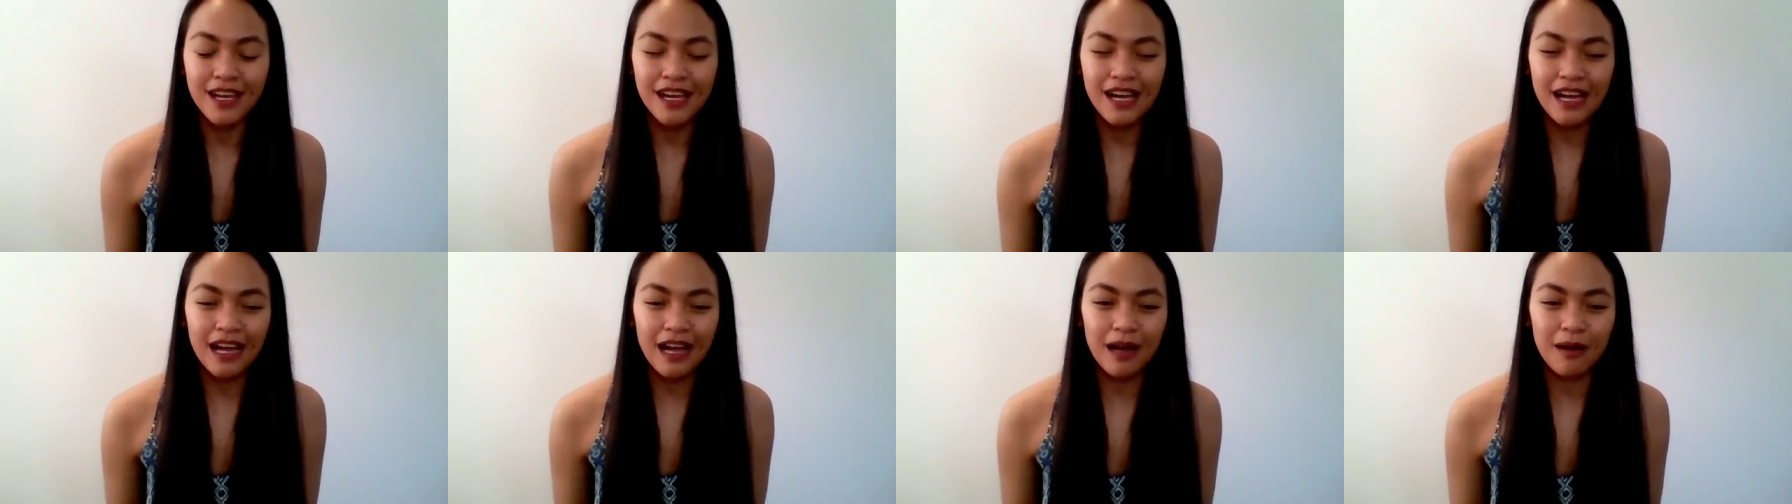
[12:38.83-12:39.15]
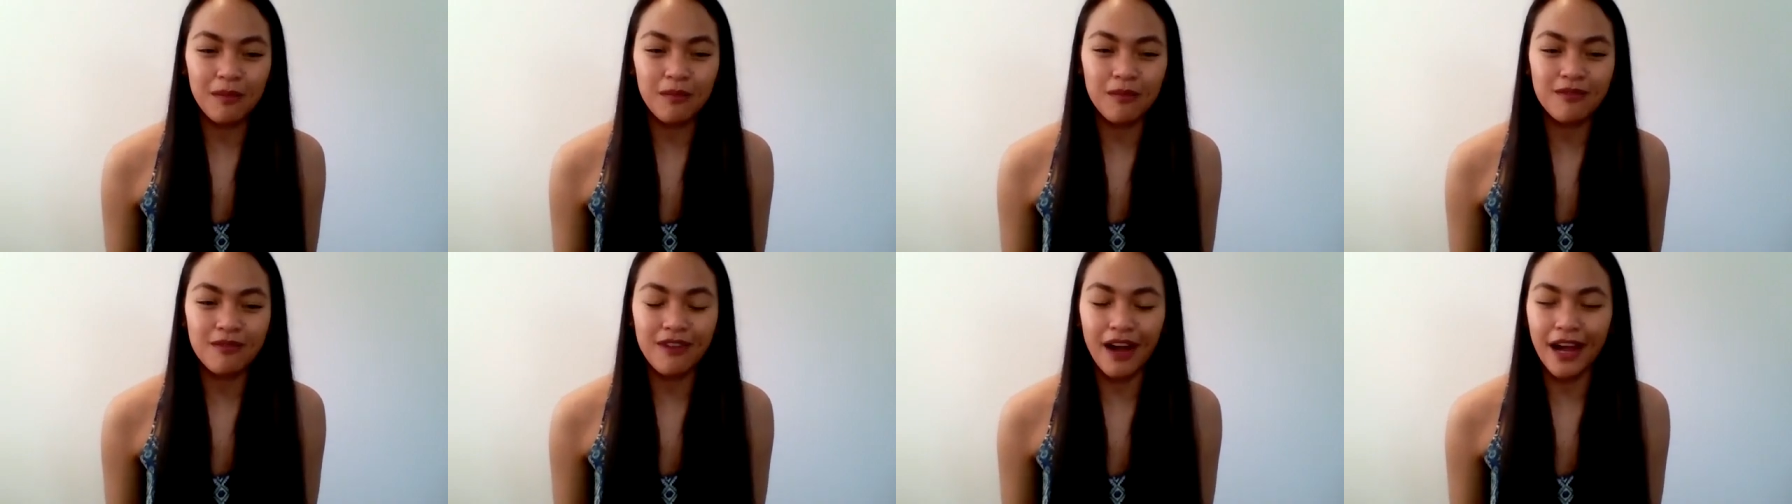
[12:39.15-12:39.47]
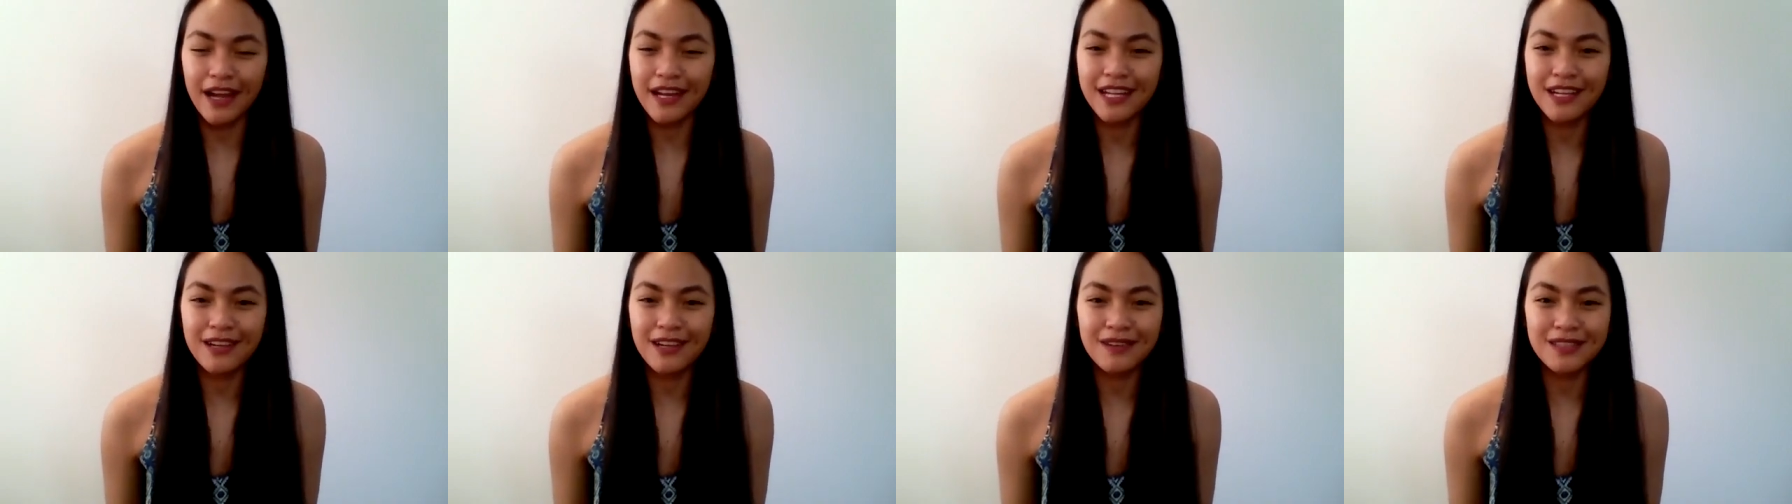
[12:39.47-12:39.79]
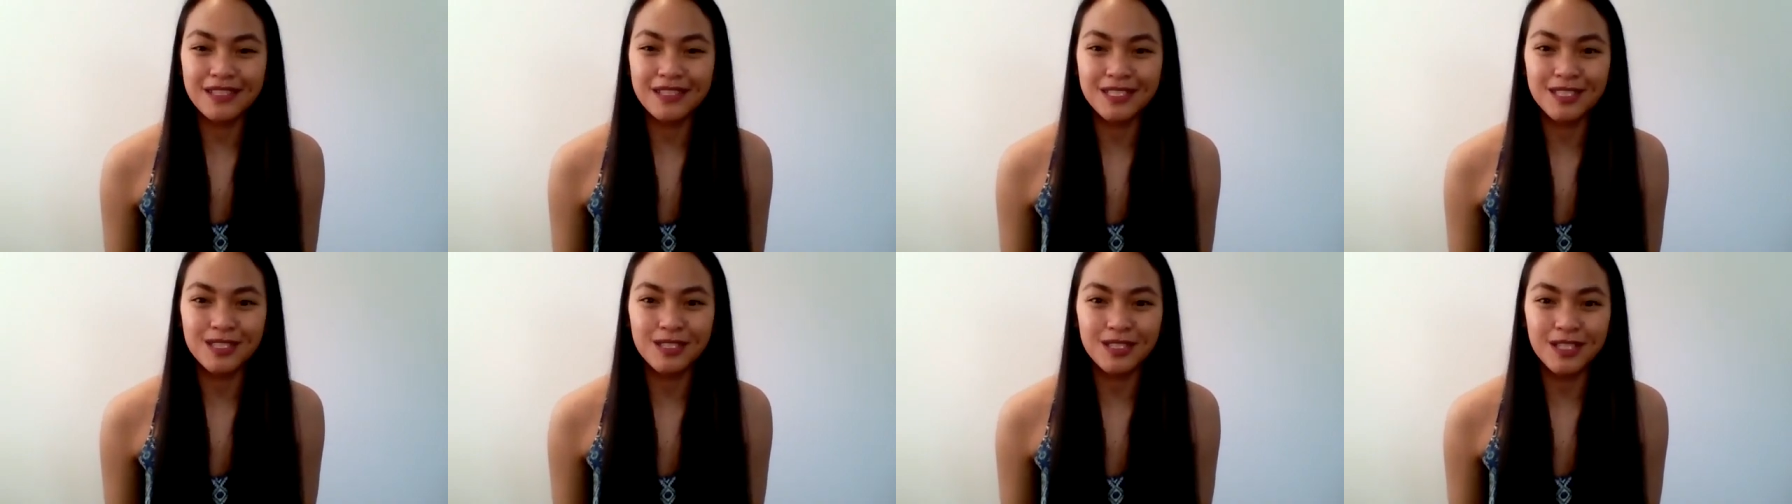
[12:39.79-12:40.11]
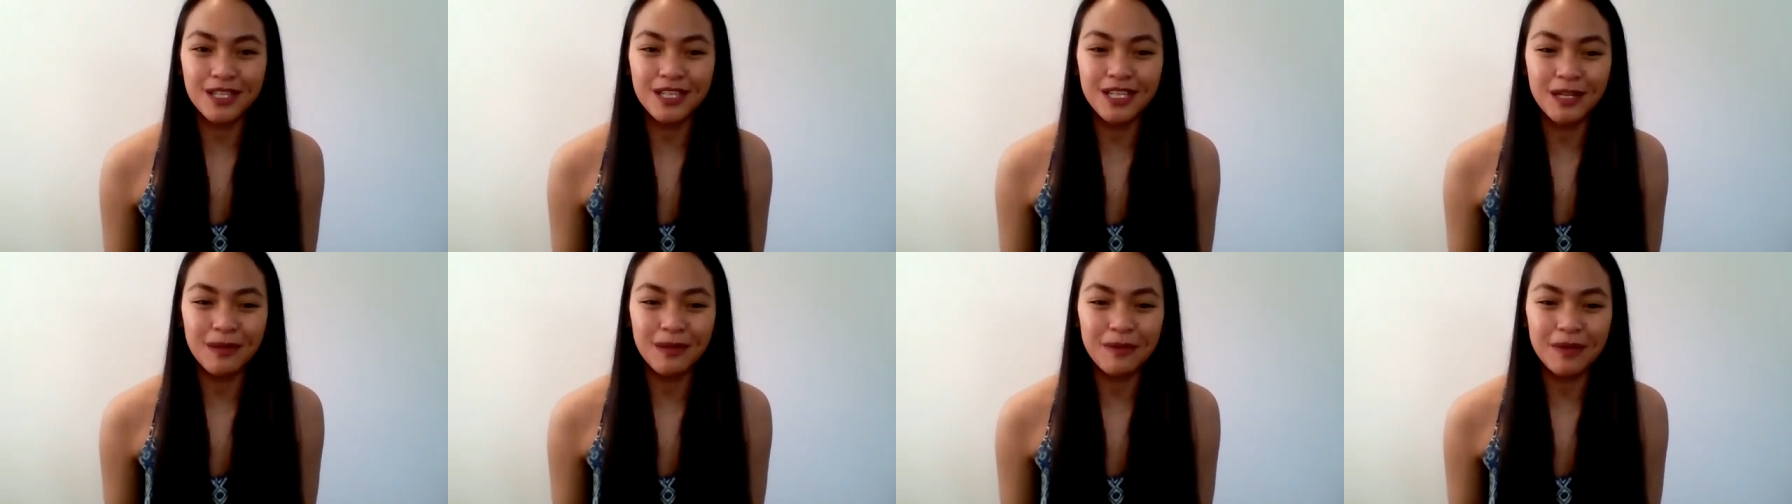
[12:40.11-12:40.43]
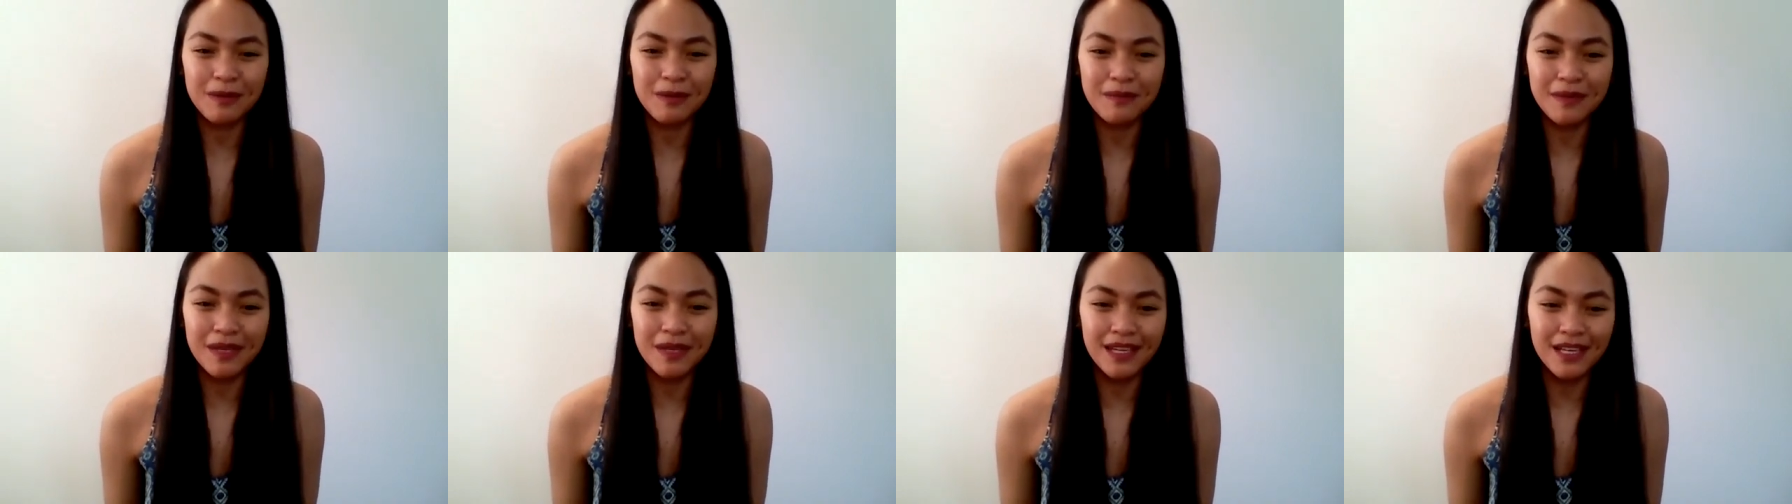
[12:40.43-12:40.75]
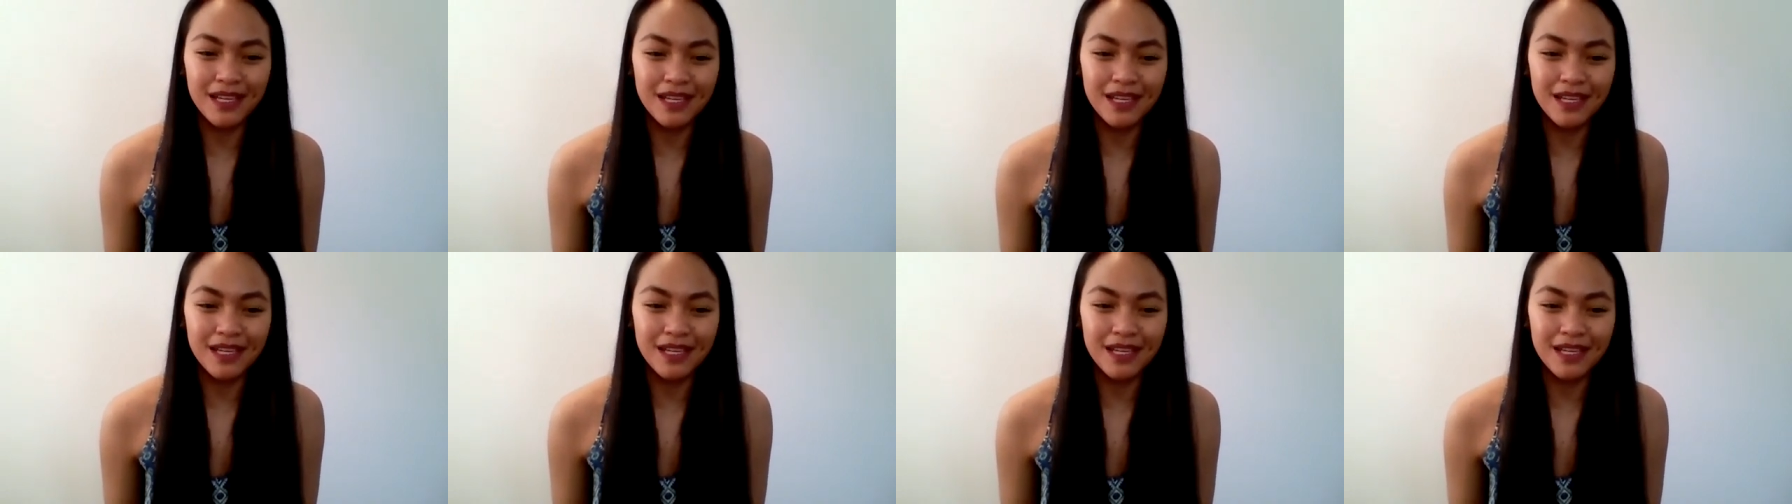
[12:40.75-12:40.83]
riding on this journey with me,